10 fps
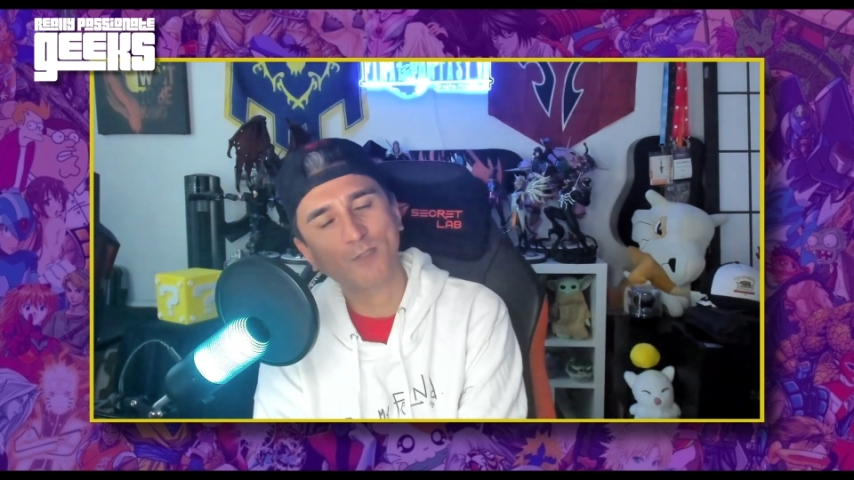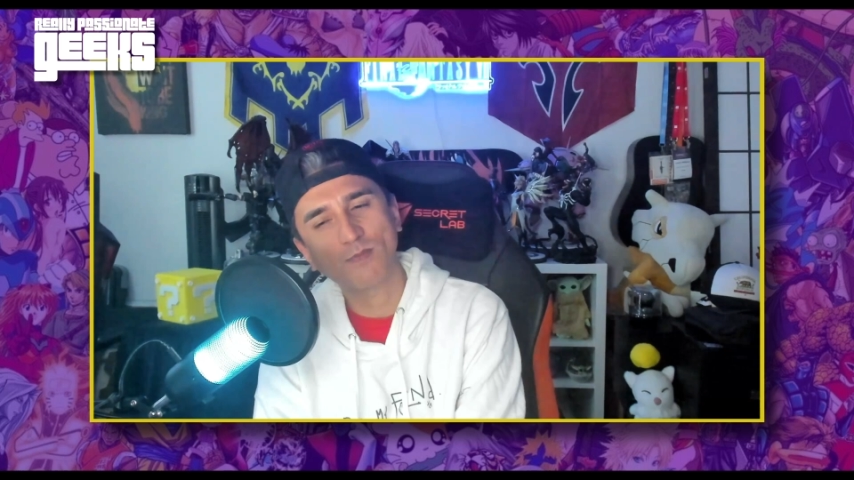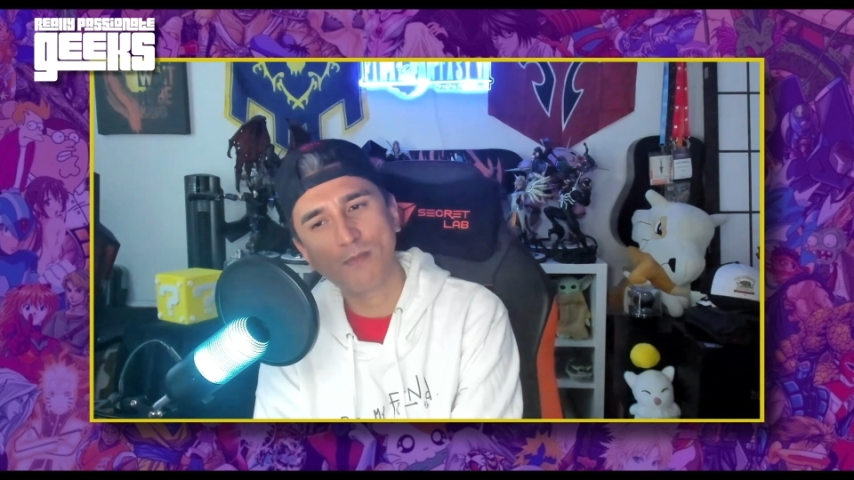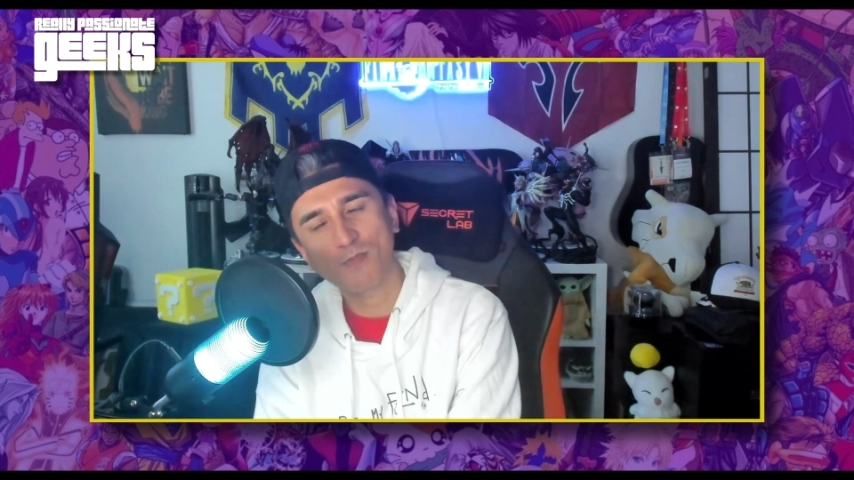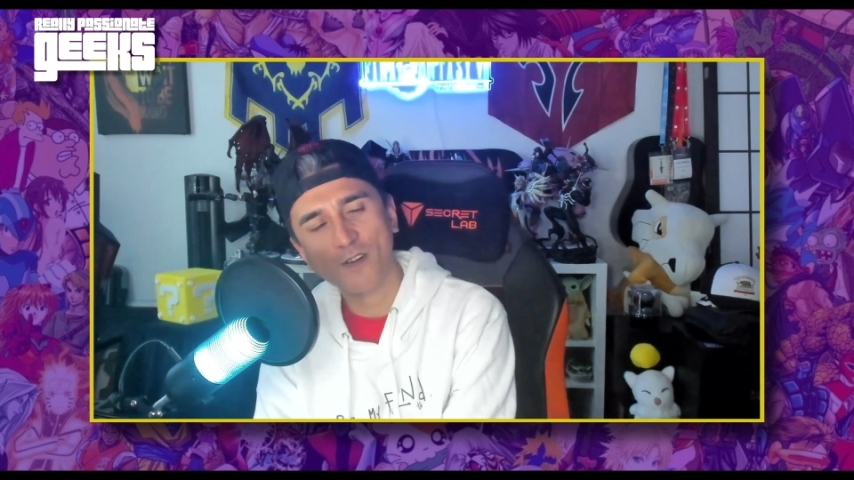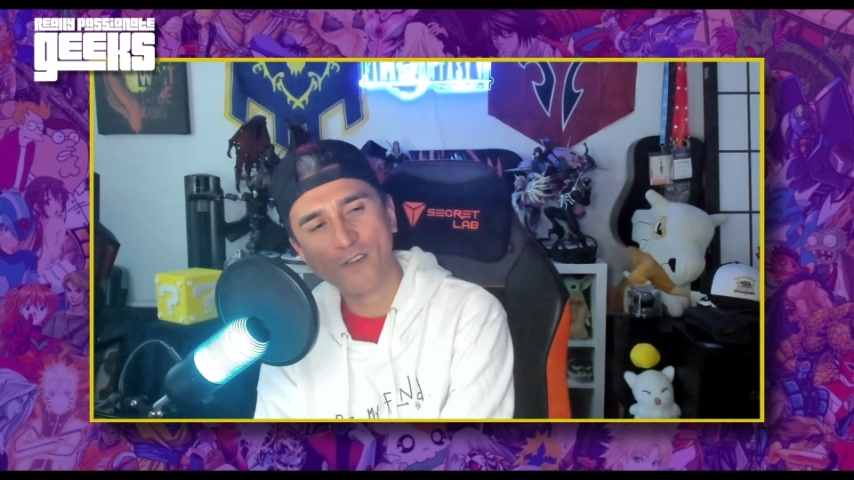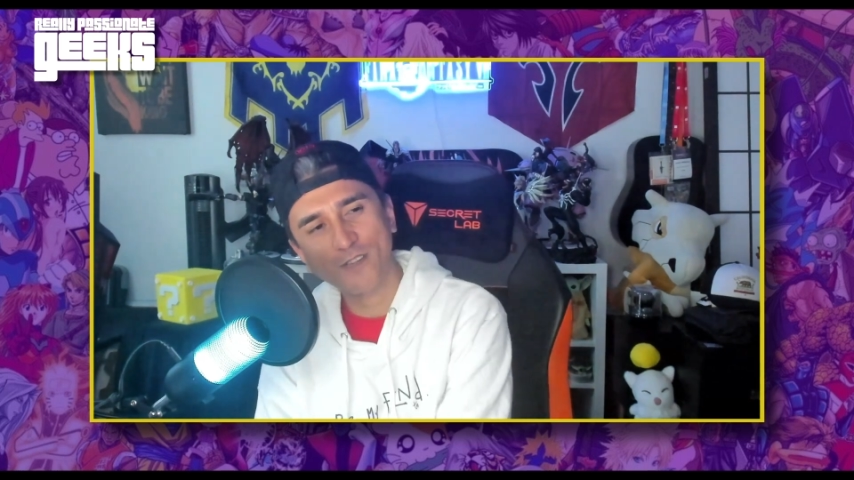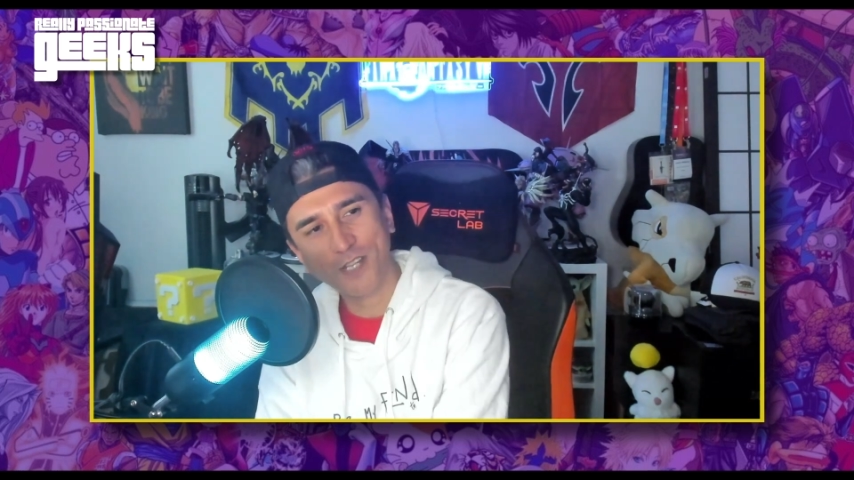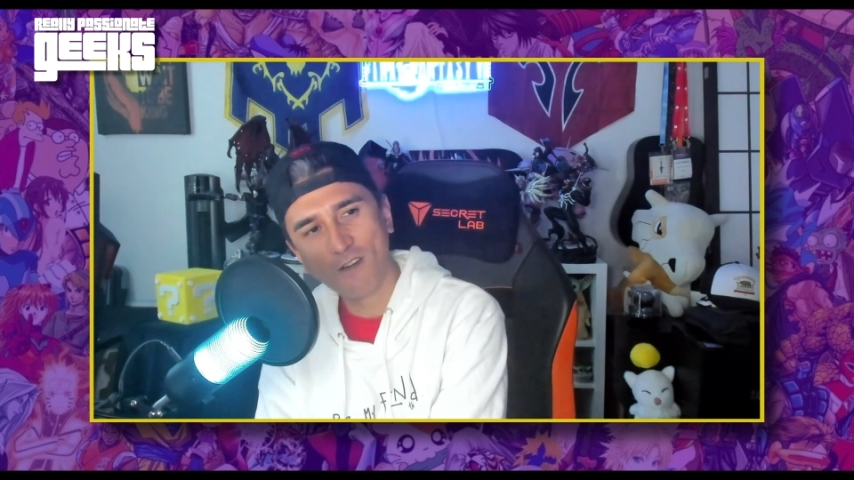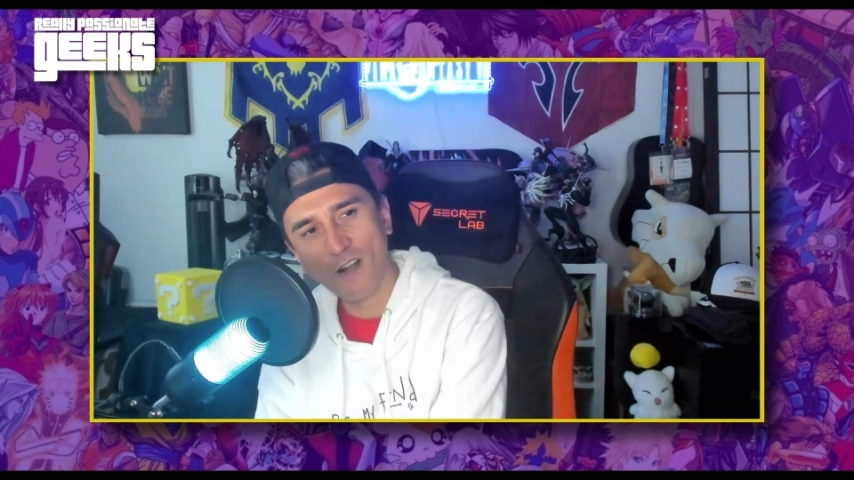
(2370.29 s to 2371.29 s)
remember
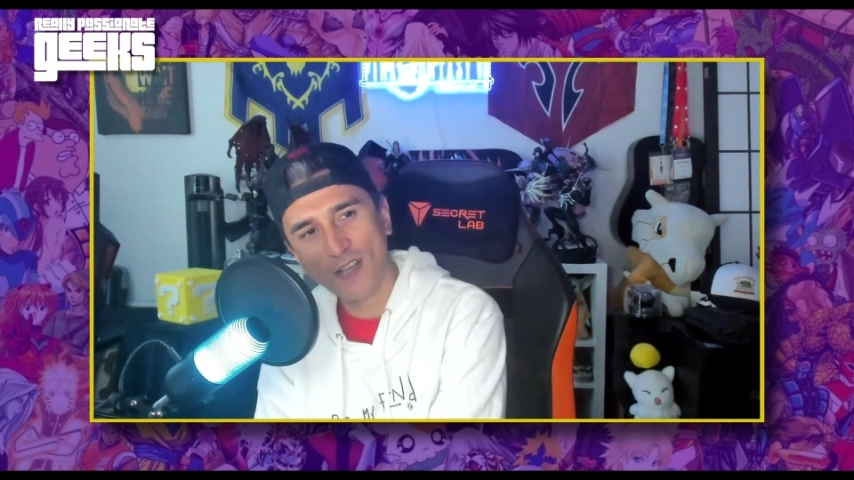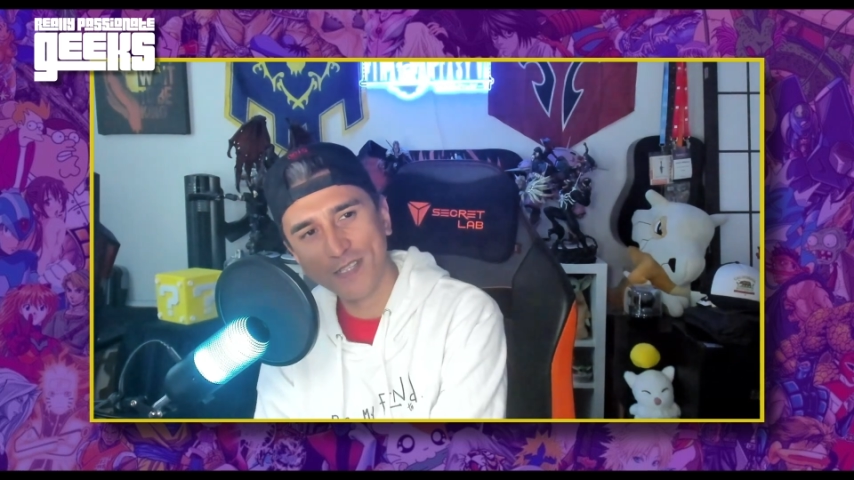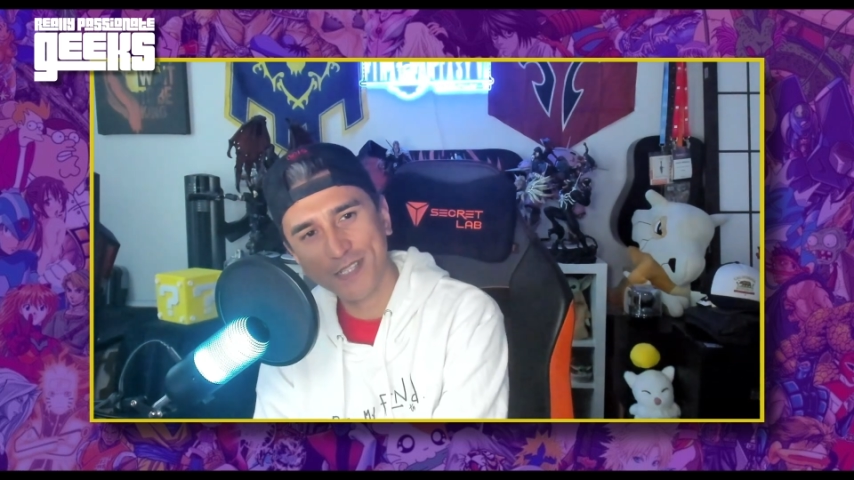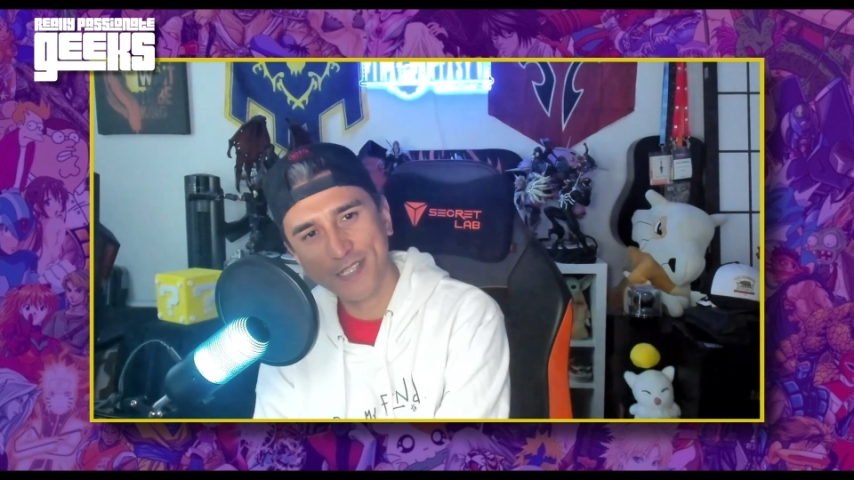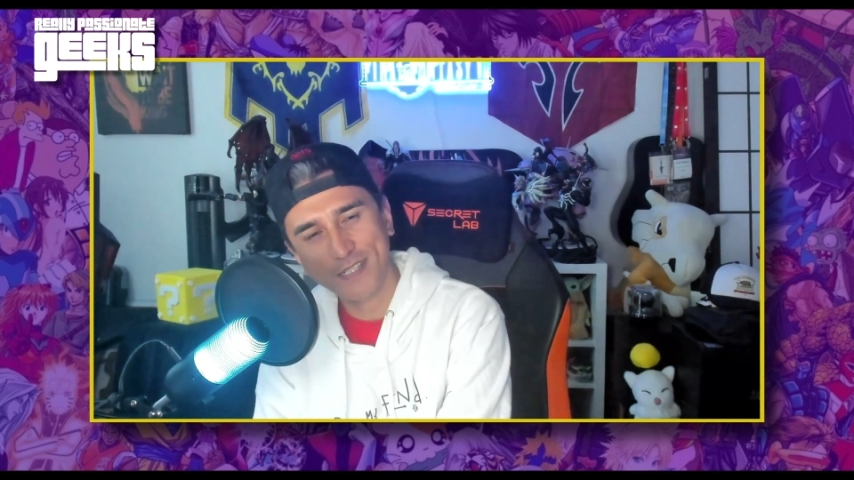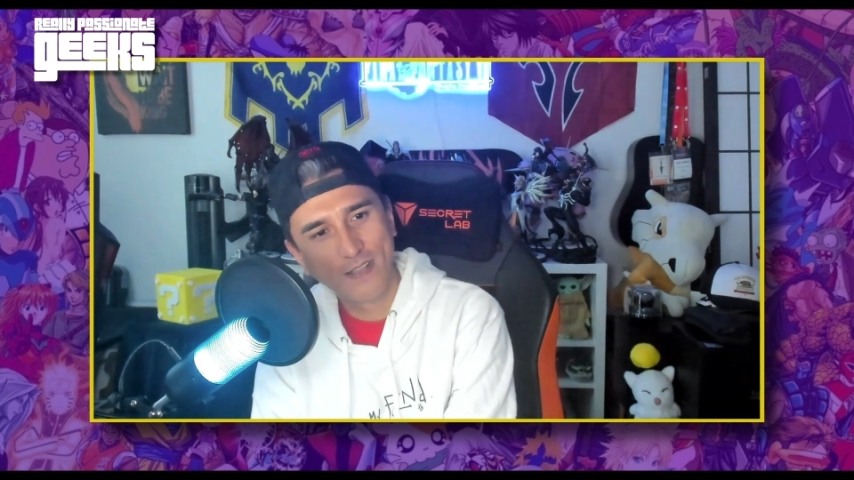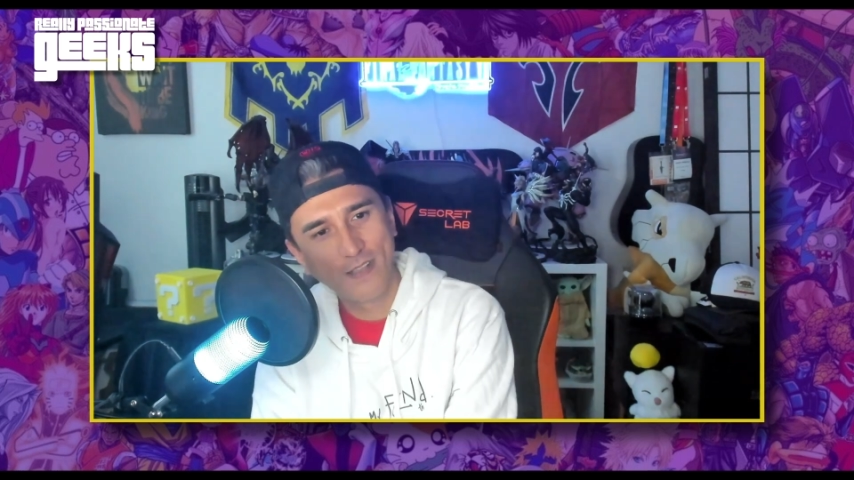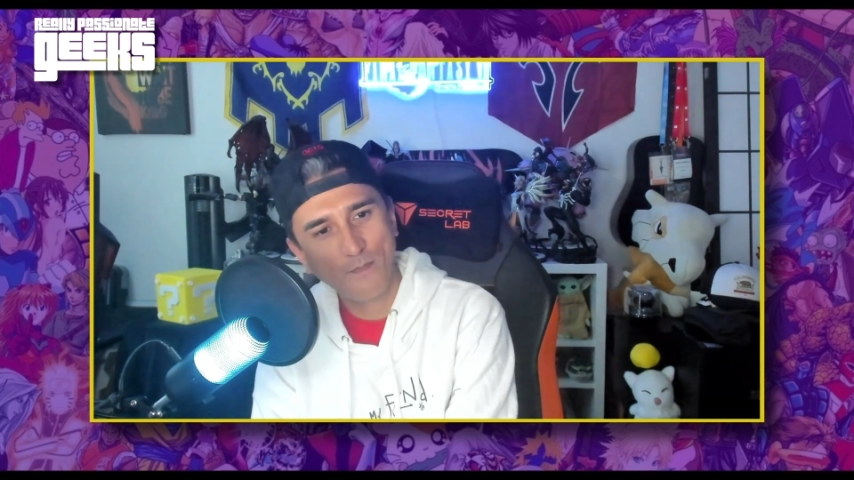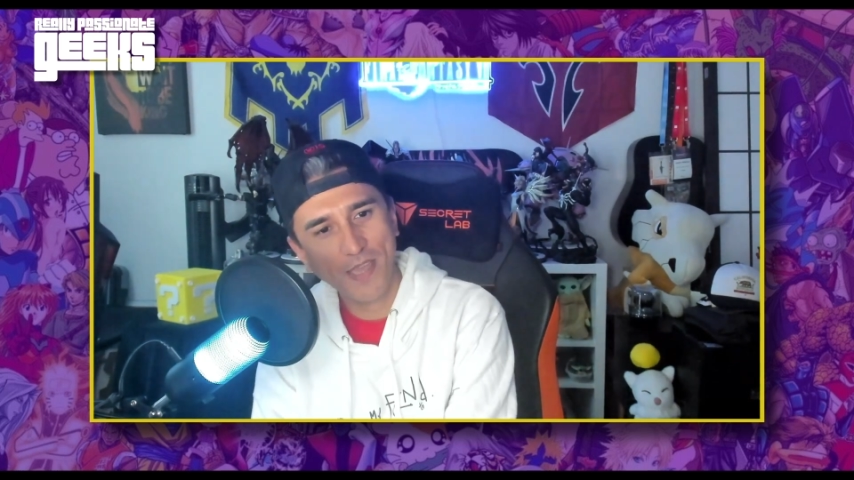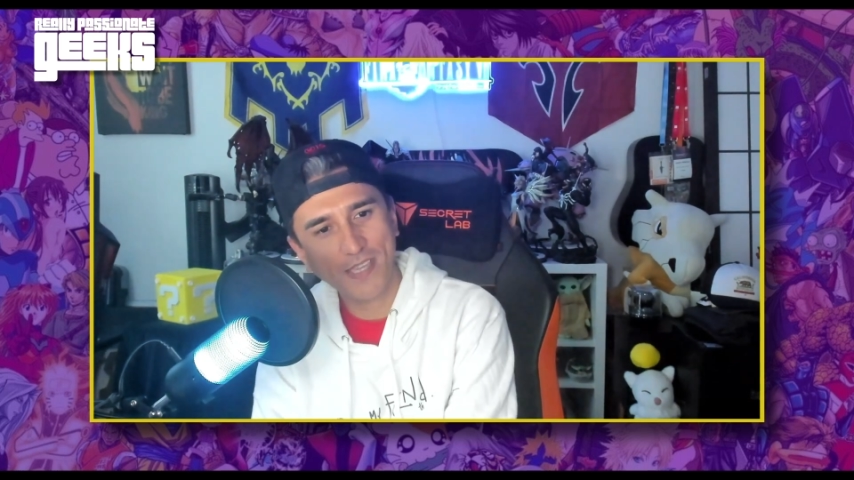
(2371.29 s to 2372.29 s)
Crisscross.
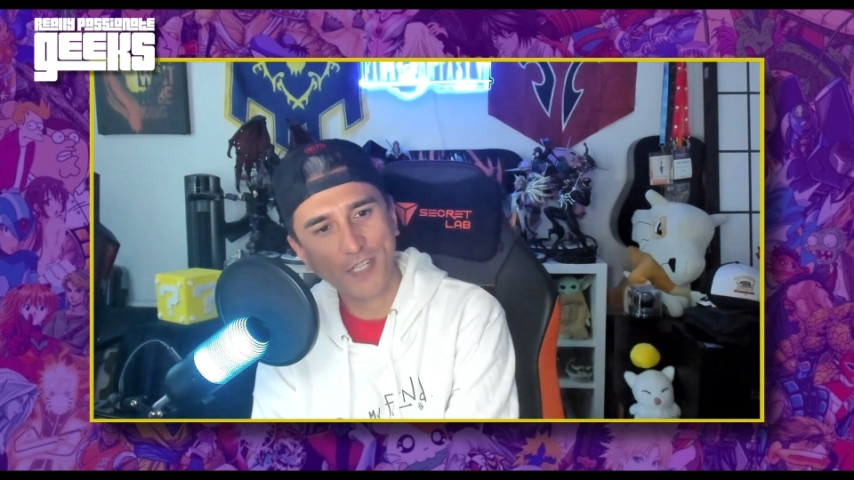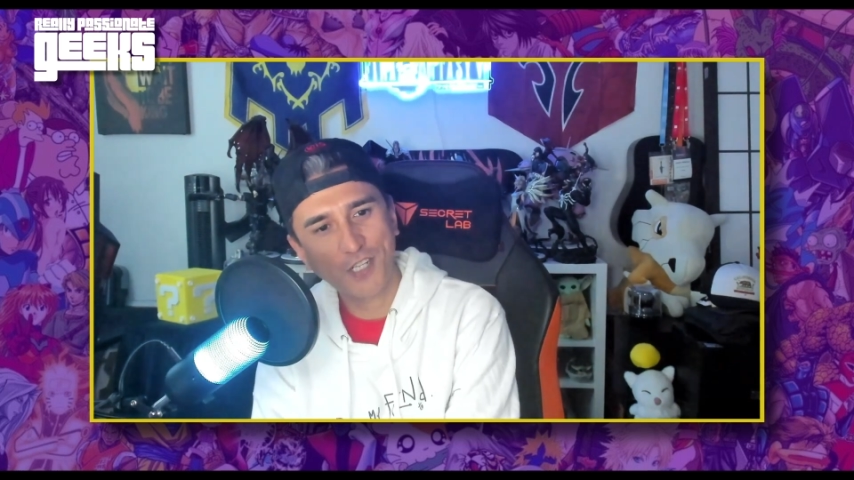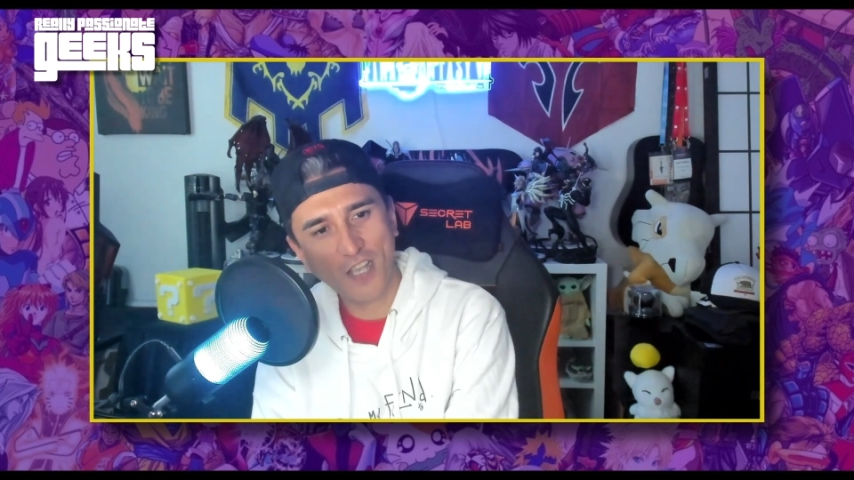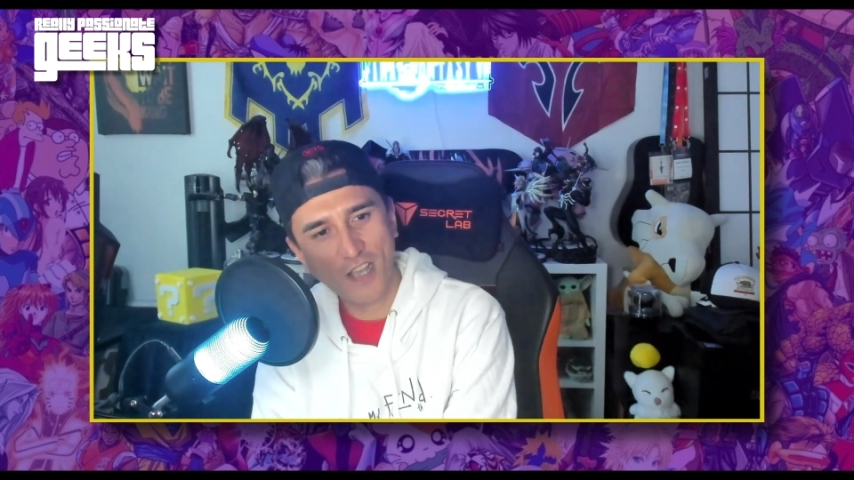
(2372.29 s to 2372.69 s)
Make you jump.